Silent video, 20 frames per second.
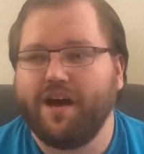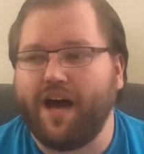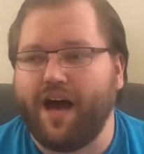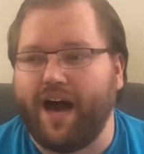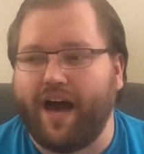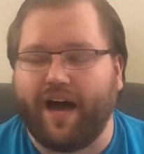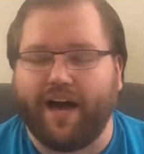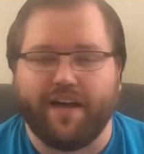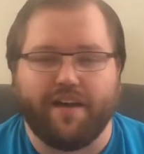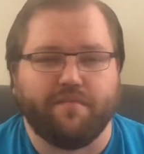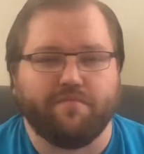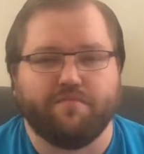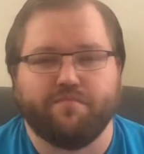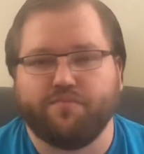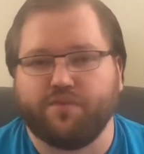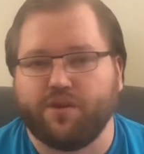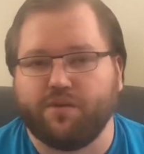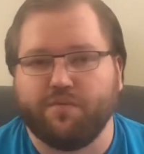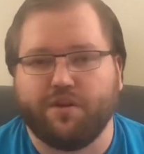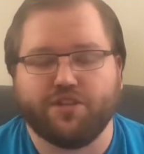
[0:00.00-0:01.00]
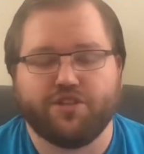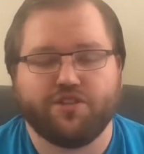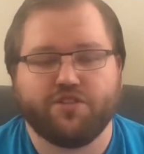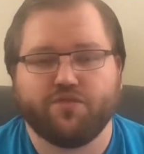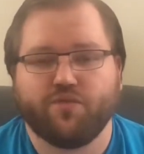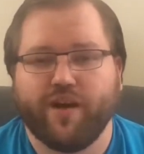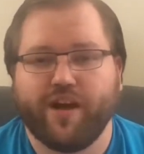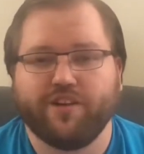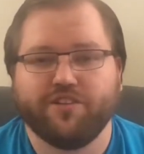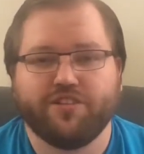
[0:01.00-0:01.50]
I pretty much just
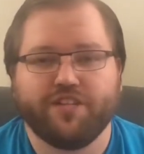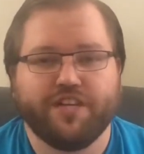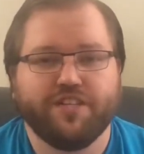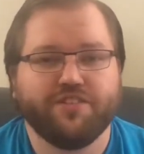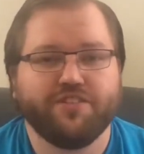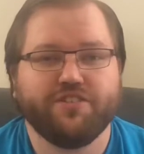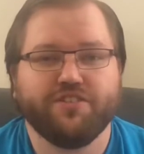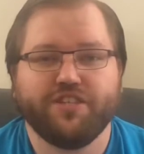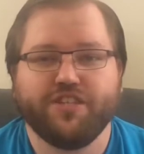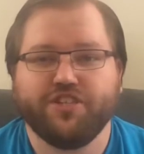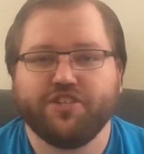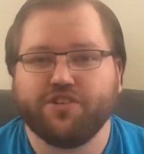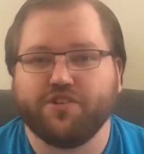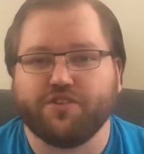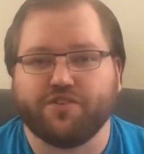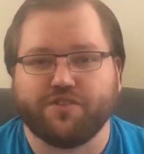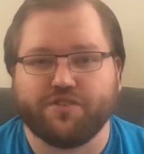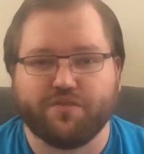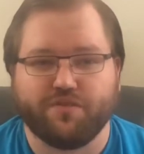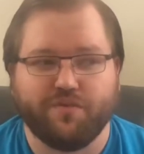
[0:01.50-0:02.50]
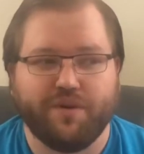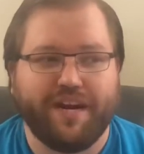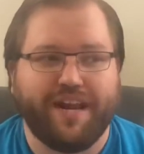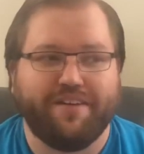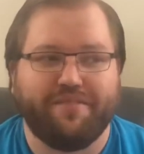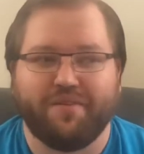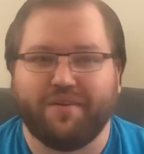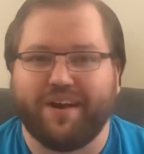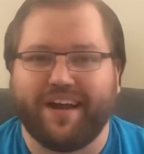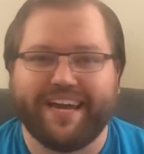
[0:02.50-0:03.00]
wear jeans and t-shirts
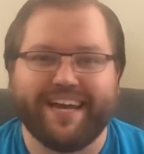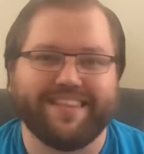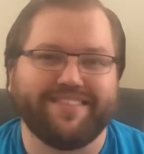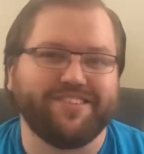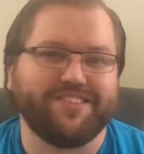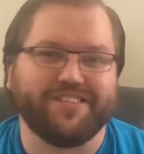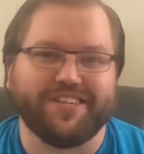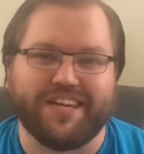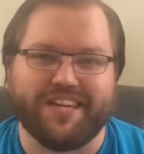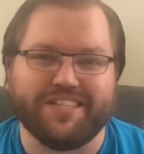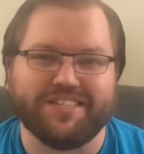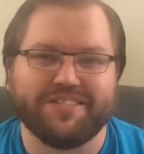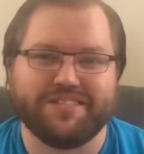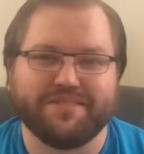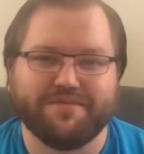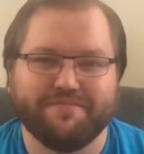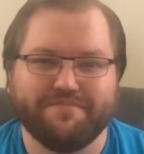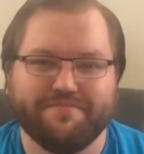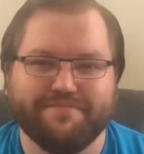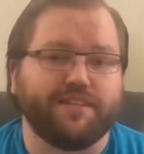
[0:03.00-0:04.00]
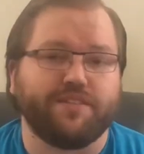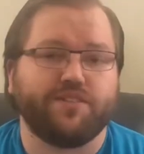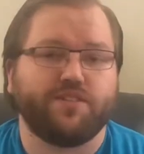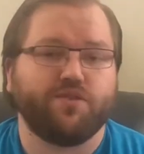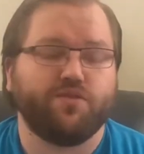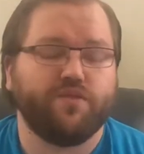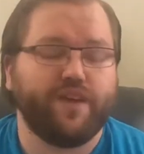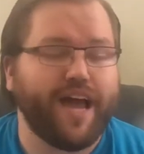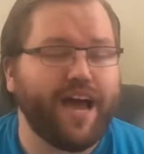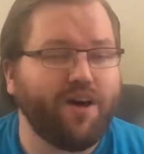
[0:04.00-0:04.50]
whenever I get the chance. So
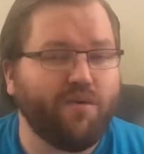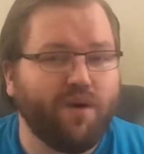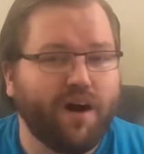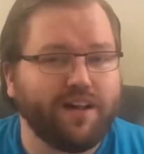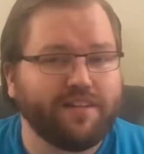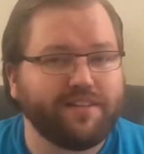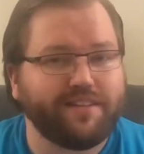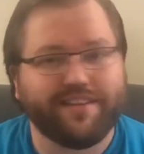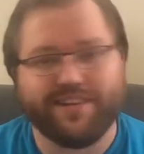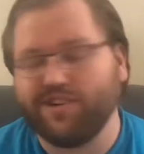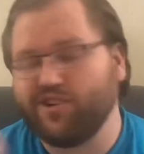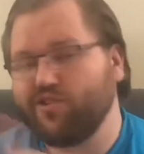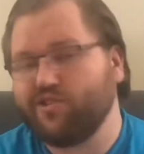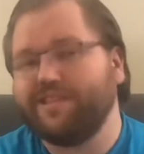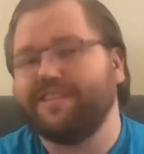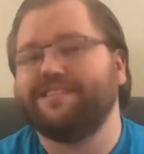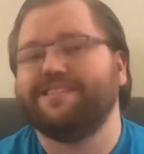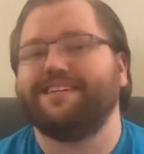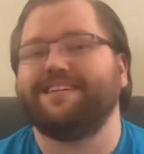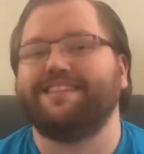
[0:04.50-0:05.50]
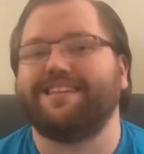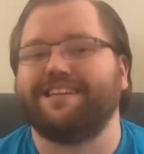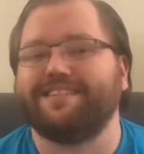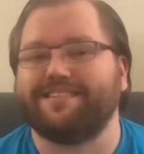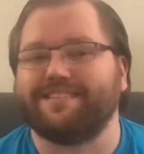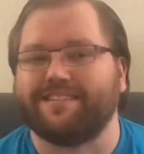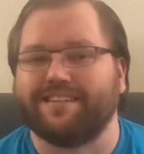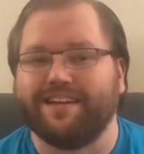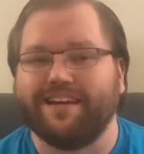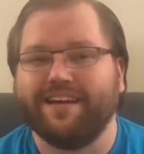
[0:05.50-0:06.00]
now on to the early teen
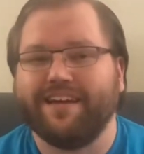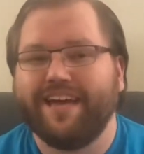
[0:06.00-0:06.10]
lesson.